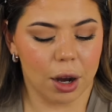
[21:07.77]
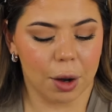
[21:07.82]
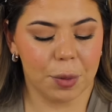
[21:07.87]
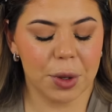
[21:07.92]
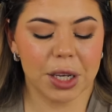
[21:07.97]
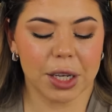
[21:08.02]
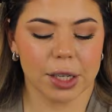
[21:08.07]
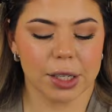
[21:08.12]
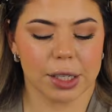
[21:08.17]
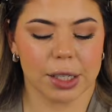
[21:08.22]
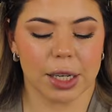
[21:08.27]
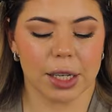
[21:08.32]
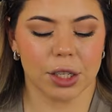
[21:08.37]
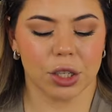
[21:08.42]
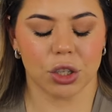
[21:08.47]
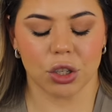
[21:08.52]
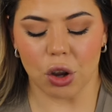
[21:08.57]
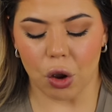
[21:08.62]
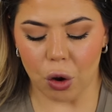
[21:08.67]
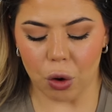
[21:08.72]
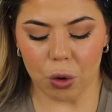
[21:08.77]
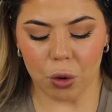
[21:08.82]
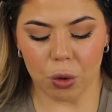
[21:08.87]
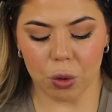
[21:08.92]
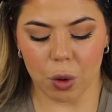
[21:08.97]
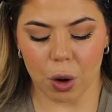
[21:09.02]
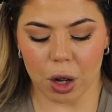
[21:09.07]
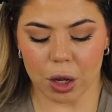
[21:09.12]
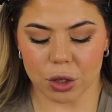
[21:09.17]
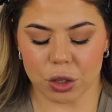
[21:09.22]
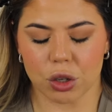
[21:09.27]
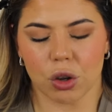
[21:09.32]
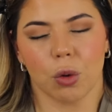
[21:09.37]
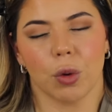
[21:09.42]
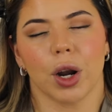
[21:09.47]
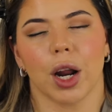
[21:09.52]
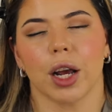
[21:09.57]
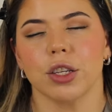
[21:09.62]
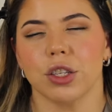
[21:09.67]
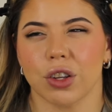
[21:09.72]
because it's so
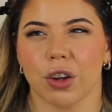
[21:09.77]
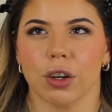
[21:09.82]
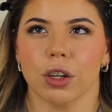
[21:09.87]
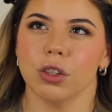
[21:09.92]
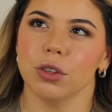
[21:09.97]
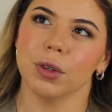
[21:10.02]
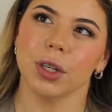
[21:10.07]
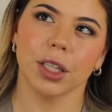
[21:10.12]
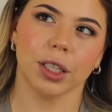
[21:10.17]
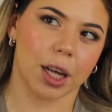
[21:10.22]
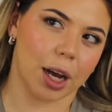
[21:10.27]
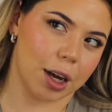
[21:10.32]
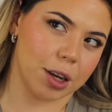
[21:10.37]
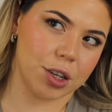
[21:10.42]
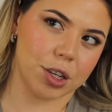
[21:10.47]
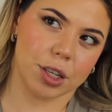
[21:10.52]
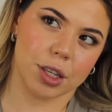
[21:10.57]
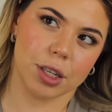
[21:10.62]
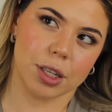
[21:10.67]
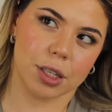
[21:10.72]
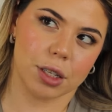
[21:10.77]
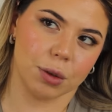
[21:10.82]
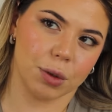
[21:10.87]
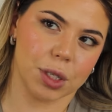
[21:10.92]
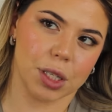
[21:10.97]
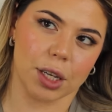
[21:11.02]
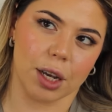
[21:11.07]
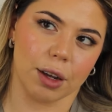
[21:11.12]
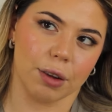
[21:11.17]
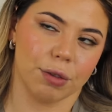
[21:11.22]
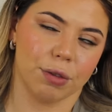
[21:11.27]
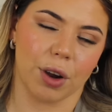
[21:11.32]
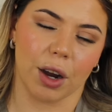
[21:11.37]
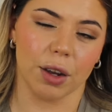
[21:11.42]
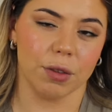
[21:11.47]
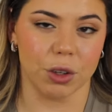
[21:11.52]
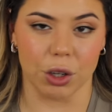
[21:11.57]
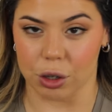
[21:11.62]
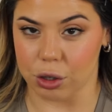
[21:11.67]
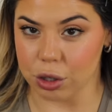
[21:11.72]
when I started doing lashes, it was like
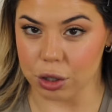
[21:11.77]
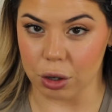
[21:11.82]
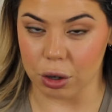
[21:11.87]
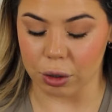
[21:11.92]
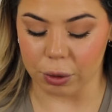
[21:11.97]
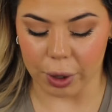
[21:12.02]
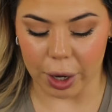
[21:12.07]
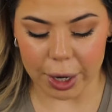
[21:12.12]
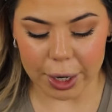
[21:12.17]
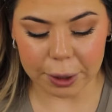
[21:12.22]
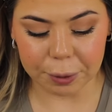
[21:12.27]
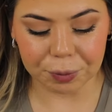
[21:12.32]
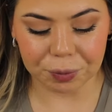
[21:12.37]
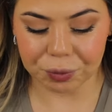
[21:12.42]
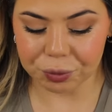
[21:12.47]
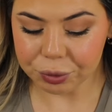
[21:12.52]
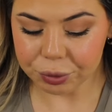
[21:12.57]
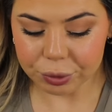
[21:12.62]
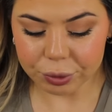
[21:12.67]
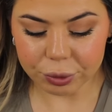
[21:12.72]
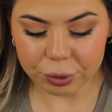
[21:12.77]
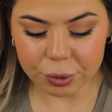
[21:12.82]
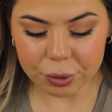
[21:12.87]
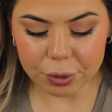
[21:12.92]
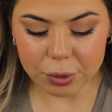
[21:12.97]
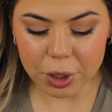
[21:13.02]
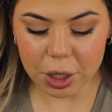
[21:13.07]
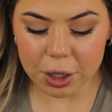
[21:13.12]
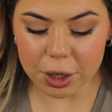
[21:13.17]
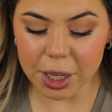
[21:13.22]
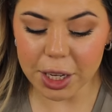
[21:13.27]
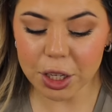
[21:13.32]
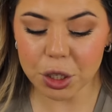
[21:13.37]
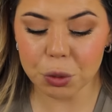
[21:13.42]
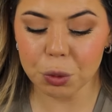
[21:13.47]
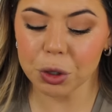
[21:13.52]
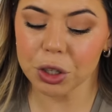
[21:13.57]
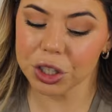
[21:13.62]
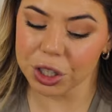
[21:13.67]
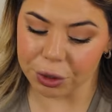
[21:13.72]
5 years ago, right?
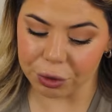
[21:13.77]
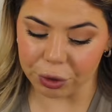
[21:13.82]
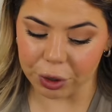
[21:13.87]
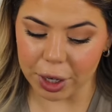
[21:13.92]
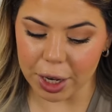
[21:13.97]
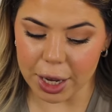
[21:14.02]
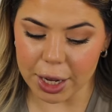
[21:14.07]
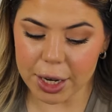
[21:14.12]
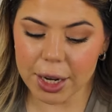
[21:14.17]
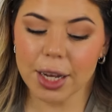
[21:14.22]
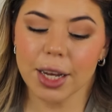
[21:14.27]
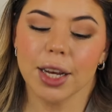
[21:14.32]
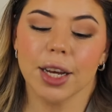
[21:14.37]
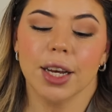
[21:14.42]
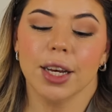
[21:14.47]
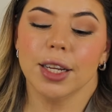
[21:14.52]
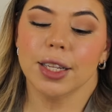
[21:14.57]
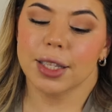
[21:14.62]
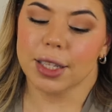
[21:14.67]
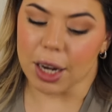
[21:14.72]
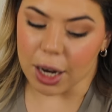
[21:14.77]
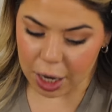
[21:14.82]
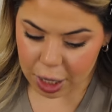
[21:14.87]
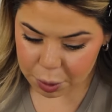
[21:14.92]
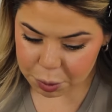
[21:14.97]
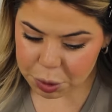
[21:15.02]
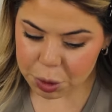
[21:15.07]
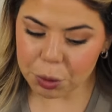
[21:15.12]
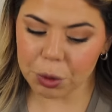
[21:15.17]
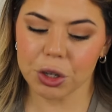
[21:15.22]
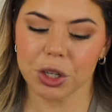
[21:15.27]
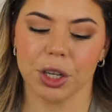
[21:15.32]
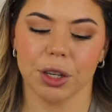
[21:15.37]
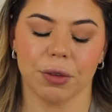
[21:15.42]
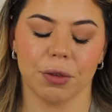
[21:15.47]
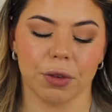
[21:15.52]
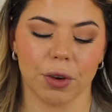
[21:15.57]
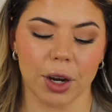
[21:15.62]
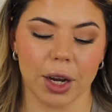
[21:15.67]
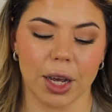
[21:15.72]
Things were different, times were
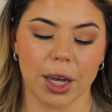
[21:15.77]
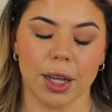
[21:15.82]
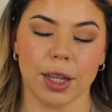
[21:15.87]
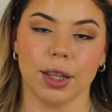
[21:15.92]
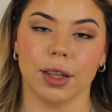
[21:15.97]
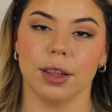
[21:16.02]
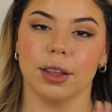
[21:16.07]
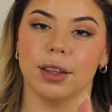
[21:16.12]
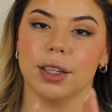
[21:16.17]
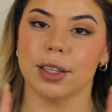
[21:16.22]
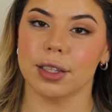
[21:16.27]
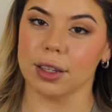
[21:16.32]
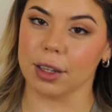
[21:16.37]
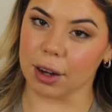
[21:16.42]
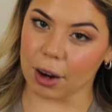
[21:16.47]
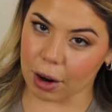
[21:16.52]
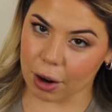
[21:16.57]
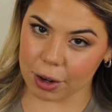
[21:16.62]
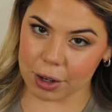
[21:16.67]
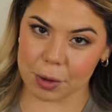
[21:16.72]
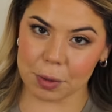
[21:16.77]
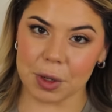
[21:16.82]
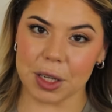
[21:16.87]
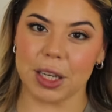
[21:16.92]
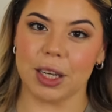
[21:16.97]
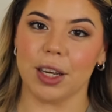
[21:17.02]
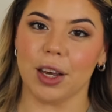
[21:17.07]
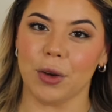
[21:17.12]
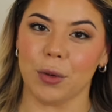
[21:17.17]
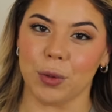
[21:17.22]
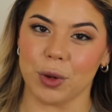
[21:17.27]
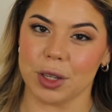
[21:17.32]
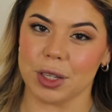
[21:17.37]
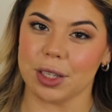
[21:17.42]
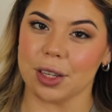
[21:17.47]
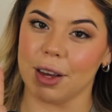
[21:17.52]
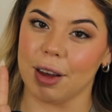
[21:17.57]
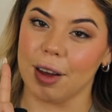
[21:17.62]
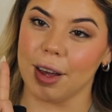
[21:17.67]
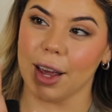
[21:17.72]
different, this economy
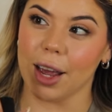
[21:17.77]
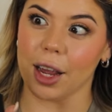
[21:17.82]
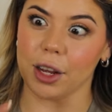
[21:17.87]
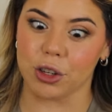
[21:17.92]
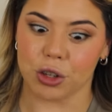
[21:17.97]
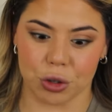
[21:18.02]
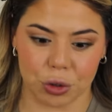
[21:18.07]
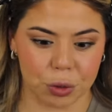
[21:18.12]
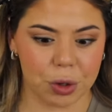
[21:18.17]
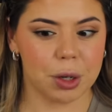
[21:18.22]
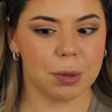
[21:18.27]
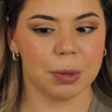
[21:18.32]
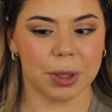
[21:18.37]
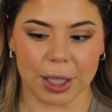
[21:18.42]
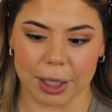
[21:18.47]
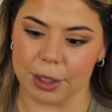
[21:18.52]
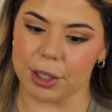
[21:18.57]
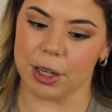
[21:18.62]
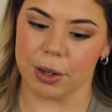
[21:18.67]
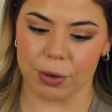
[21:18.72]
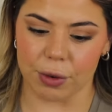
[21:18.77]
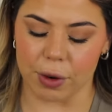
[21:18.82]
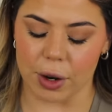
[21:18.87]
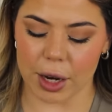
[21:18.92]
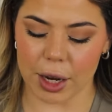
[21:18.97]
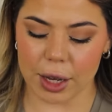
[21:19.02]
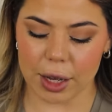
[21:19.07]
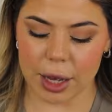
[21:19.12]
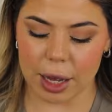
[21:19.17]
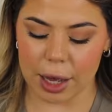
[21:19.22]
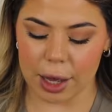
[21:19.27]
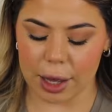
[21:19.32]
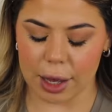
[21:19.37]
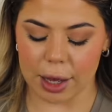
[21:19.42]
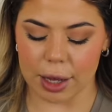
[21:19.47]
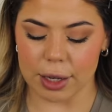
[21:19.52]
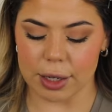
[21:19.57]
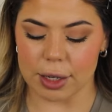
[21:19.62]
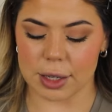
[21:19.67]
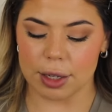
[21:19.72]
was extremely different,
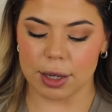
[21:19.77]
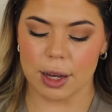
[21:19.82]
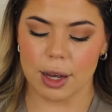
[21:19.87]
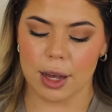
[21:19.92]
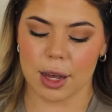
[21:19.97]
and